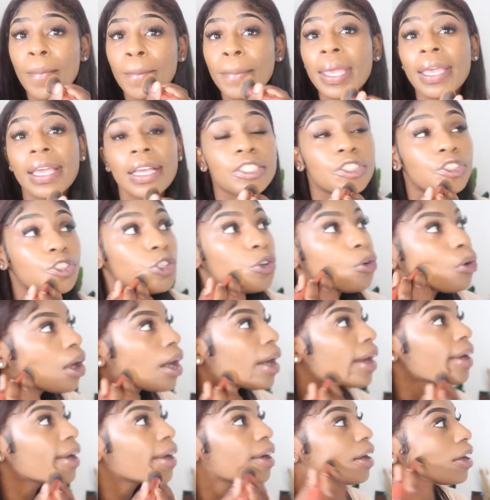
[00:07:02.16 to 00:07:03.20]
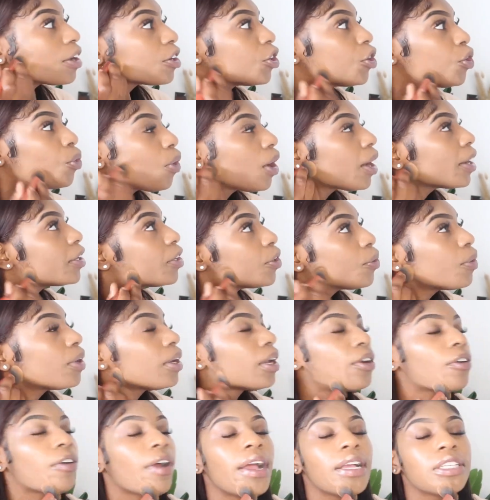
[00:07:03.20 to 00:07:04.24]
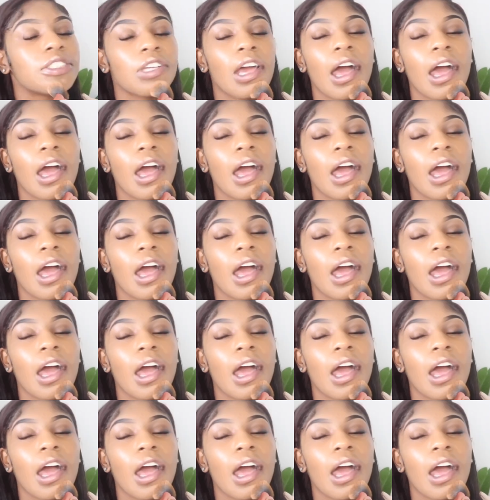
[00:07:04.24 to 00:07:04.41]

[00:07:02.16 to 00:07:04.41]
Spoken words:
because you are doing a great